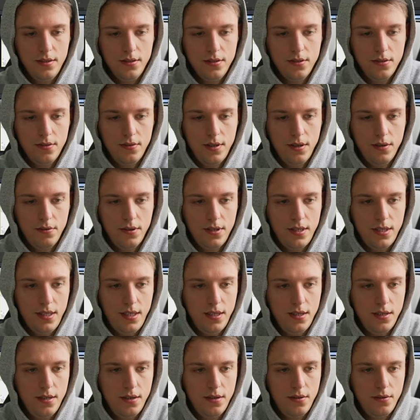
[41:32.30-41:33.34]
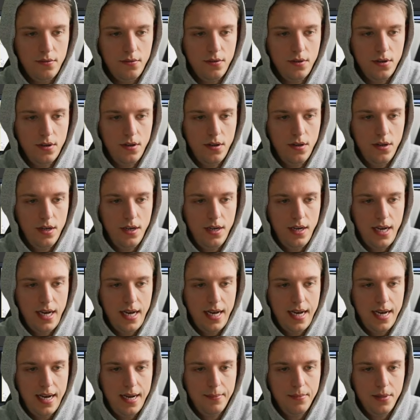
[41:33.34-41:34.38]
so now we're here, we're on
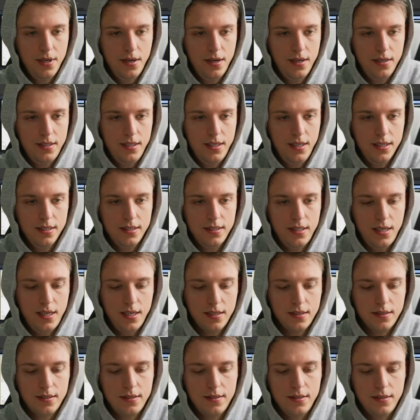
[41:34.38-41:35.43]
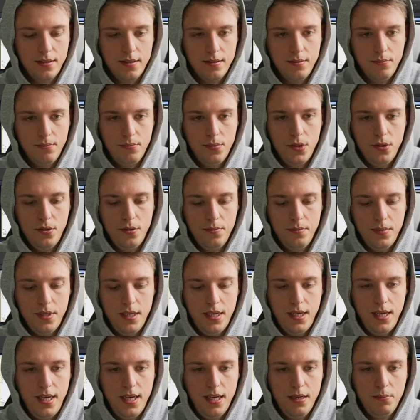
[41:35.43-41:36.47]
app.tsx, boom,
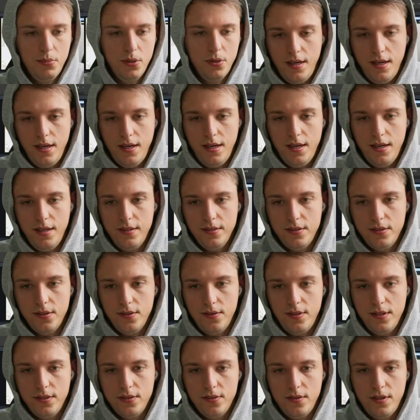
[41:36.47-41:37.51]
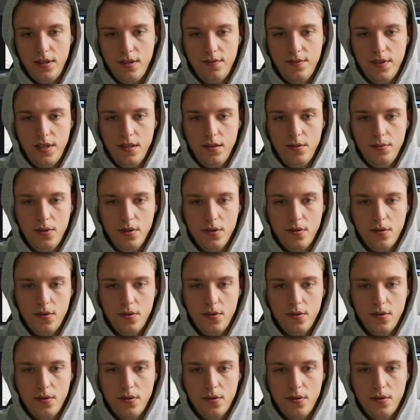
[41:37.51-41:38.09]
and boom. And so these are the available